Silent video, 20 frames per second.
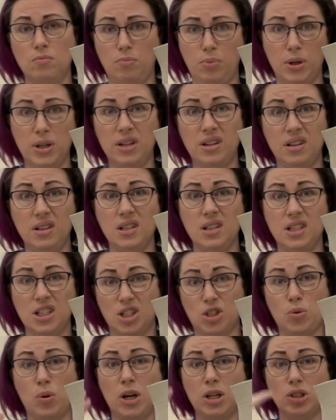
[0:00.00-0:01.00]
put it in the
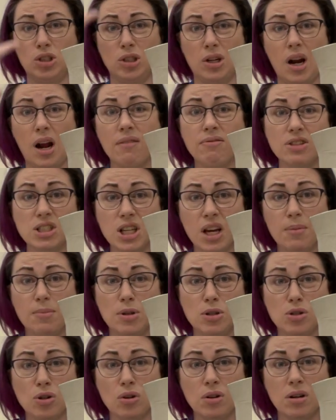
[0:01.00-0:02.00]
dishwasher, every time
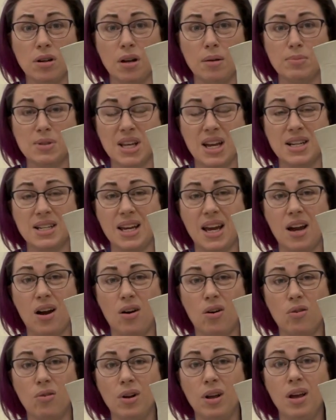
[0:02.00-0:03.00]
you turn it upside
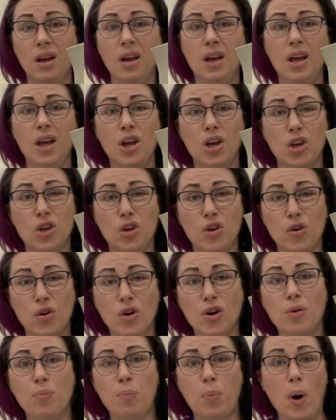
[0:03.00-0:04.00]
down,
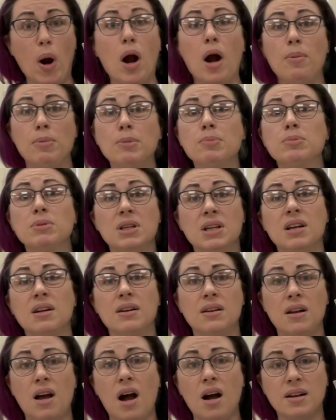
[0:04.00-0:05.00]
you're probably
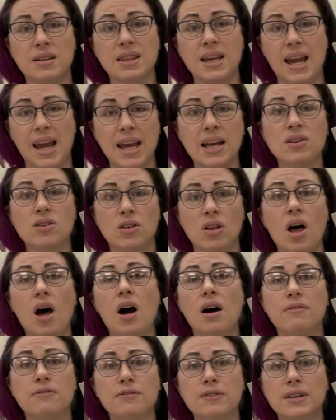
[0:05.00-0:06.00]
gonna knock the handle
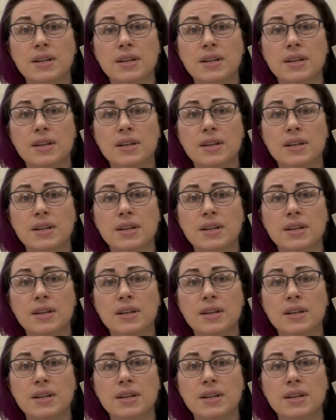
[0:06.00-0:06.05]
off